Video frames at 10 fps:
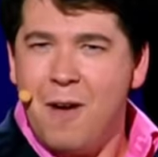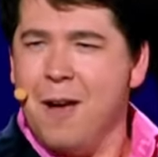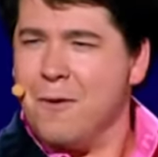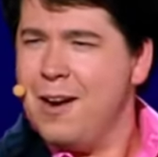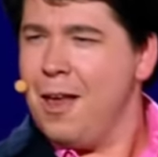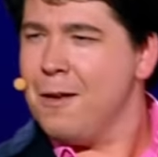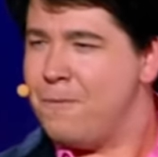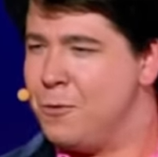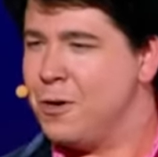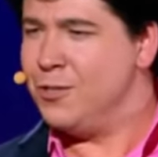rare in
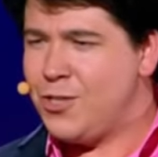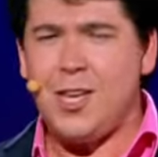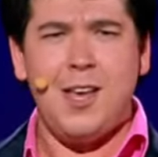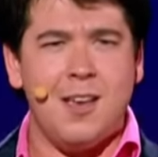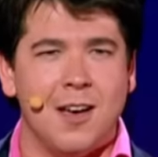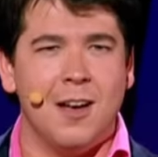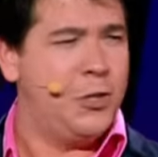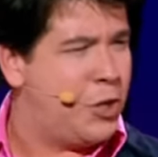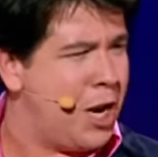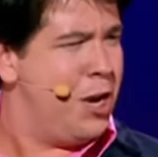life you can see a
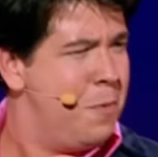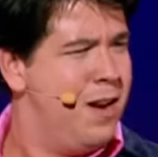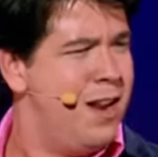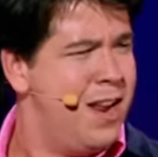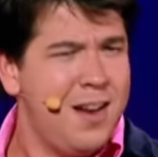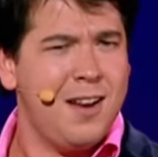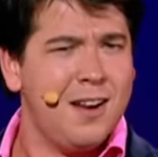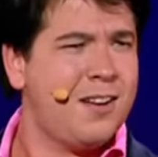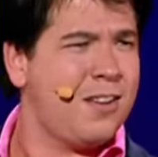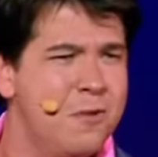genuine
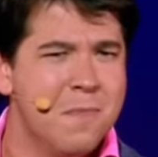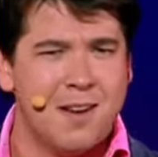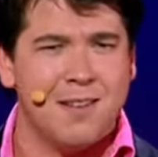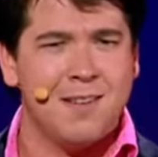idiot human.